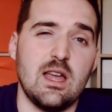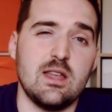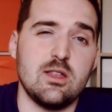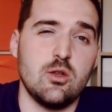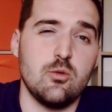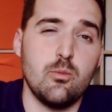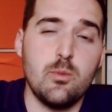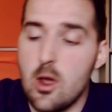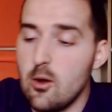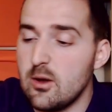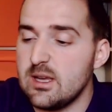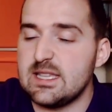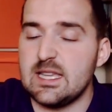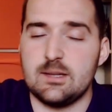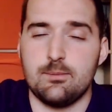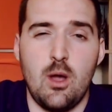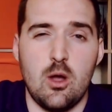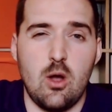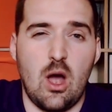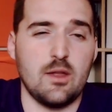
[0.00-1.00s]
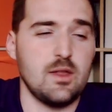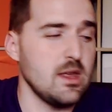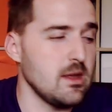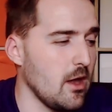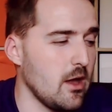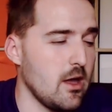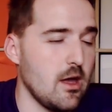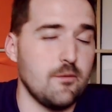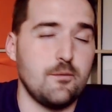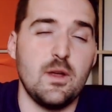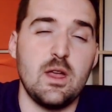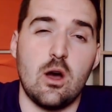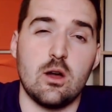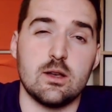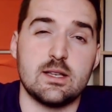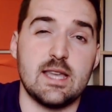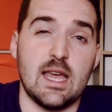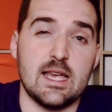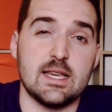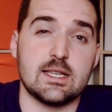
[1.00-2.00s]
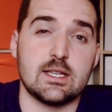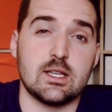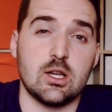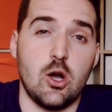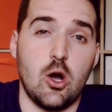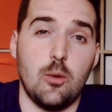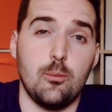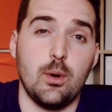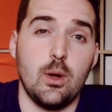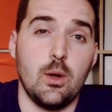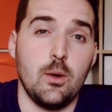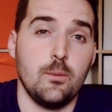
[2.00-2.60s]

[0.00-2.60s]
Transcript: You'll notice this I think VR desktop,